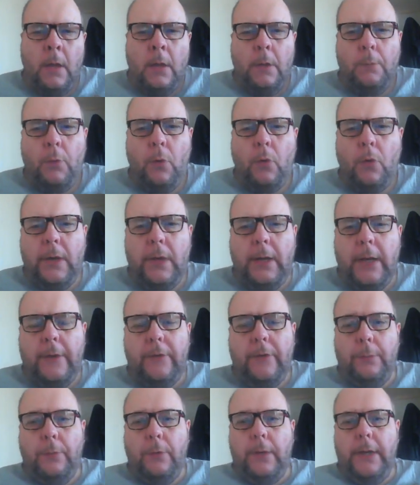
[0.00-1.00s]
Morning
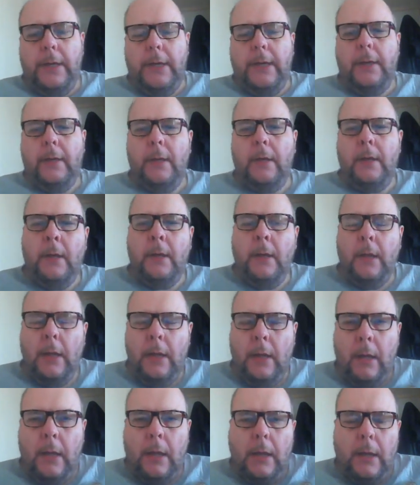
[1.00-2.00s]
everybody,
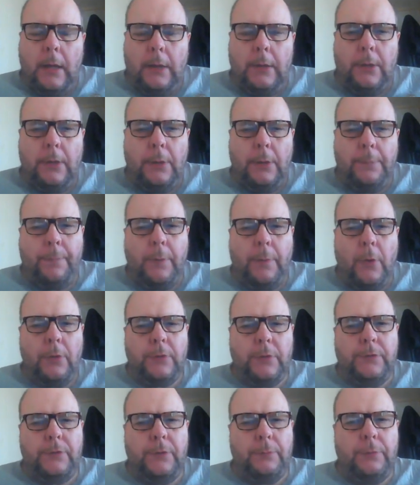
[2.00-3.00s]
another
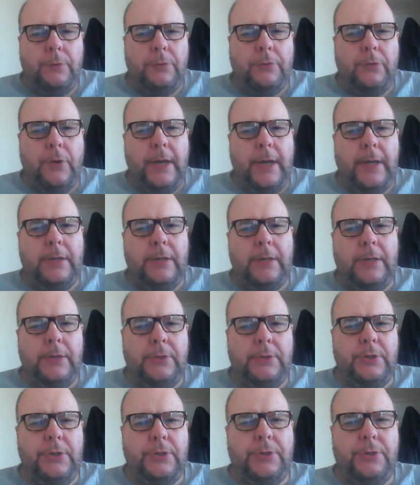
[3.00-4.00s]
box from Craig
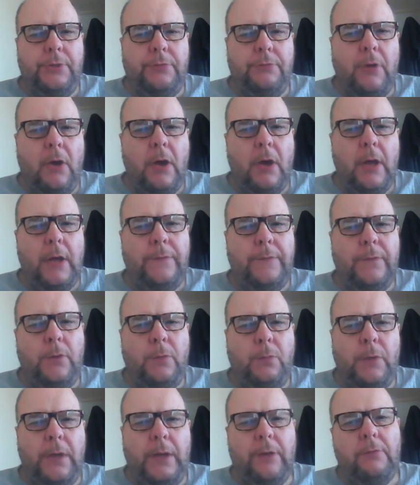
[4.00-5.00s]
has just arrived.
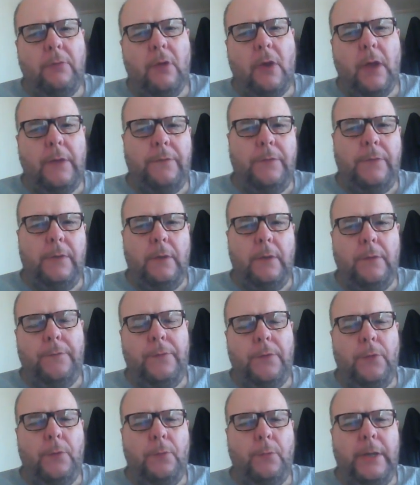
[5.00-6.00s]
Well, it arrived a
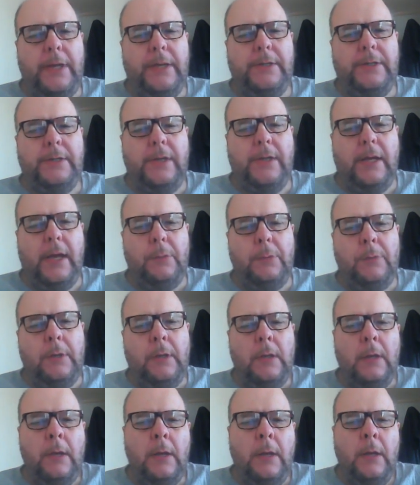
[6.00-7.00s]
few weeks ago
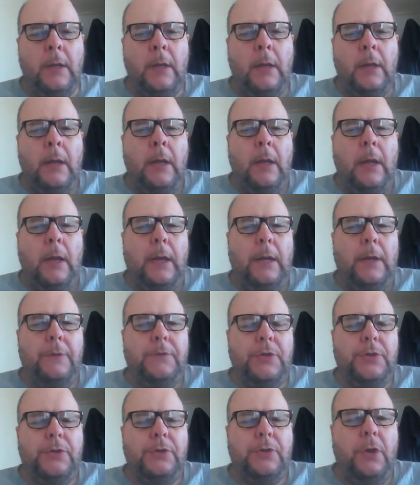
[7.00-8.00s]
and I've
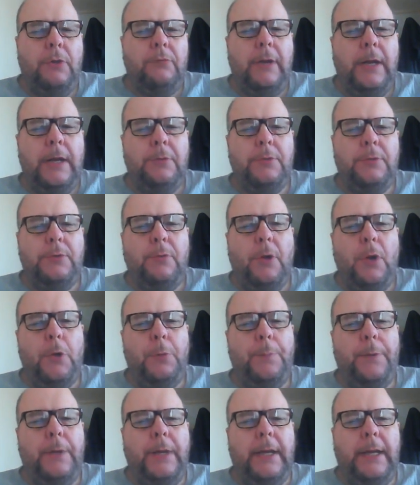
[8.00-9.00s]
just got round to
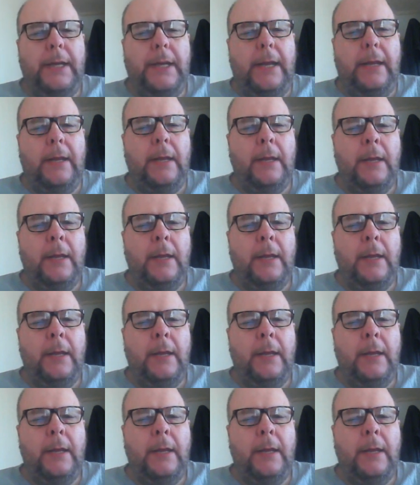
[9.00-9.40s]
opening it.